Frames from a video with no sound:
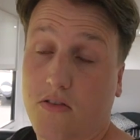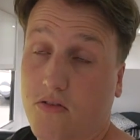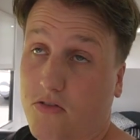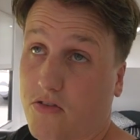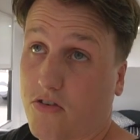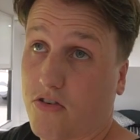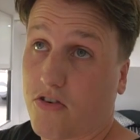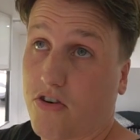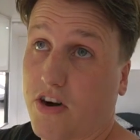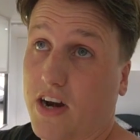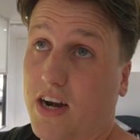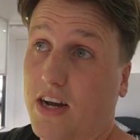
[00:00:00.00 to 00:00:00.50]

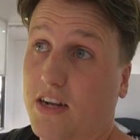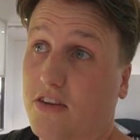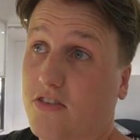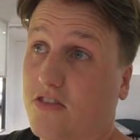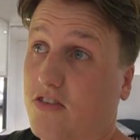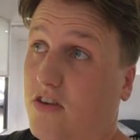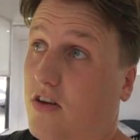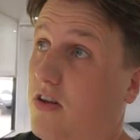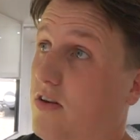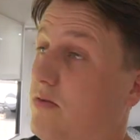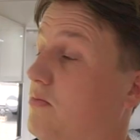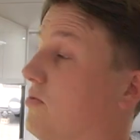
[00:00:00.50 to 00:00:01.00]
really
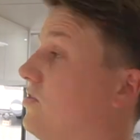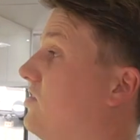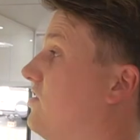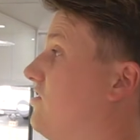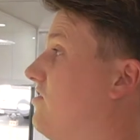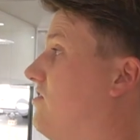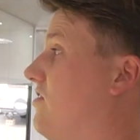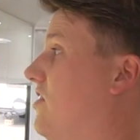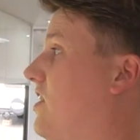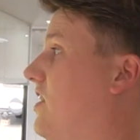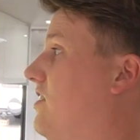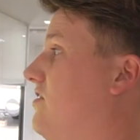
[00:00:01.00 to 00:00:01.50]
solid, which
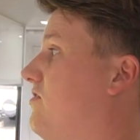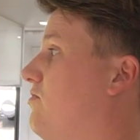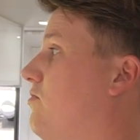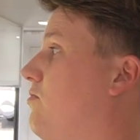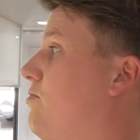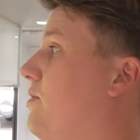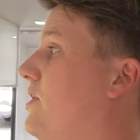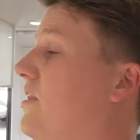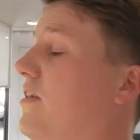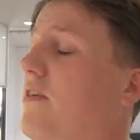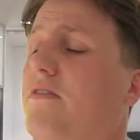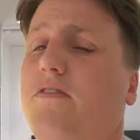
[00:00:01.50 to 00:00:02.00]
is nice.
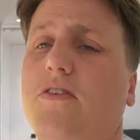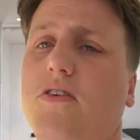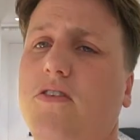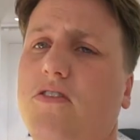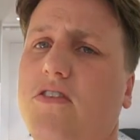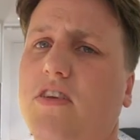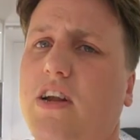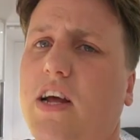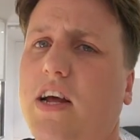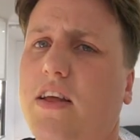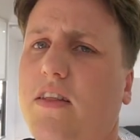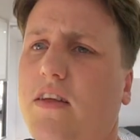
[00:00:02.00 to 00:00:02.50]
We've been in a few
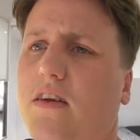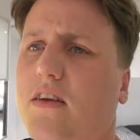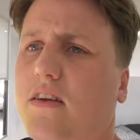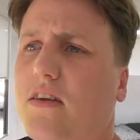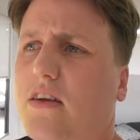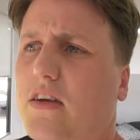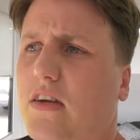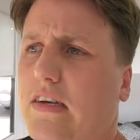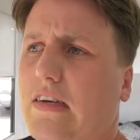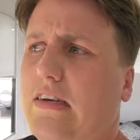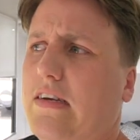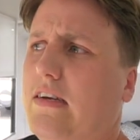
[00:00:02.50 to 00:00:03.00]
today that
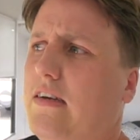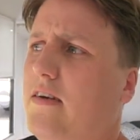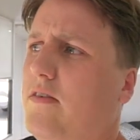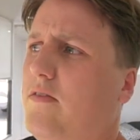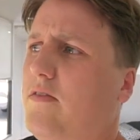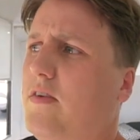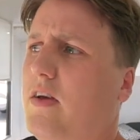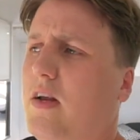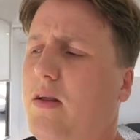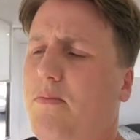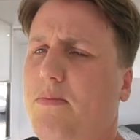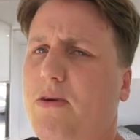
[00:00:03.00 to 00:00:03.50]

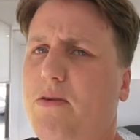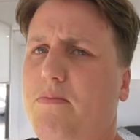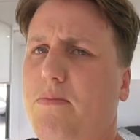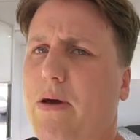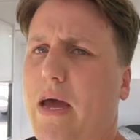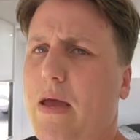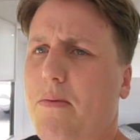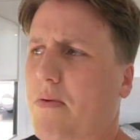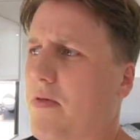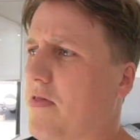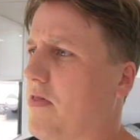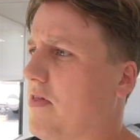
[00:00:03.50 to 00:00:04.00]
feel a bit
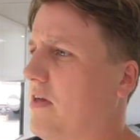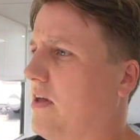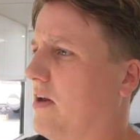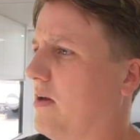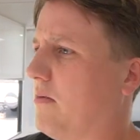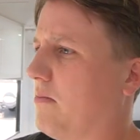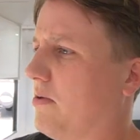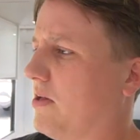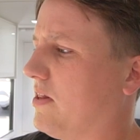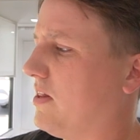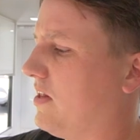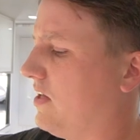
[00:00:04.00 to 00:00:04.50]
paper
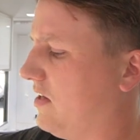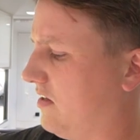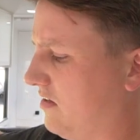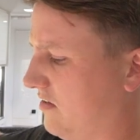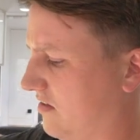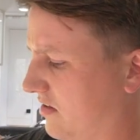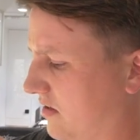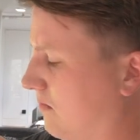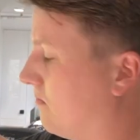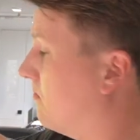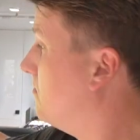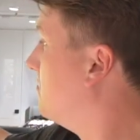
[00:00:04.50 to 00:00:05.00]
thin, but
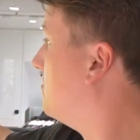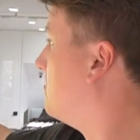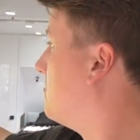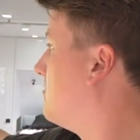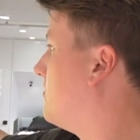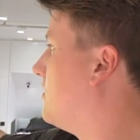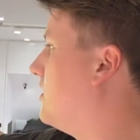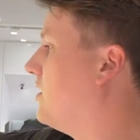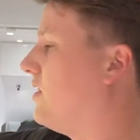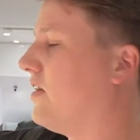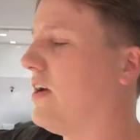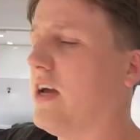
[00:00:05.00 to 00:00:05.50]
these,
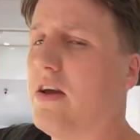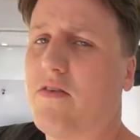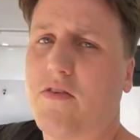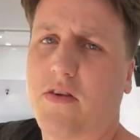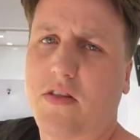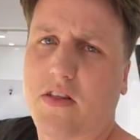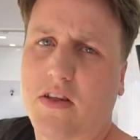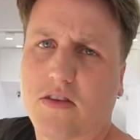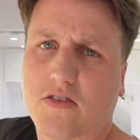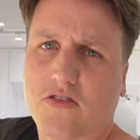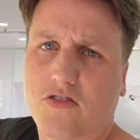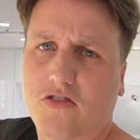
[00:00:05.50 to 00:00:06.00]

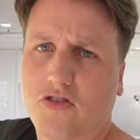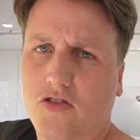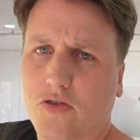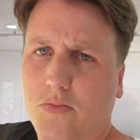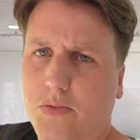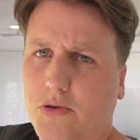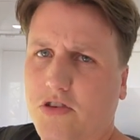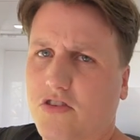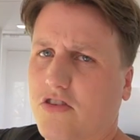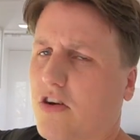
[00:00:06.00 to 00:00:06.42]
everything's super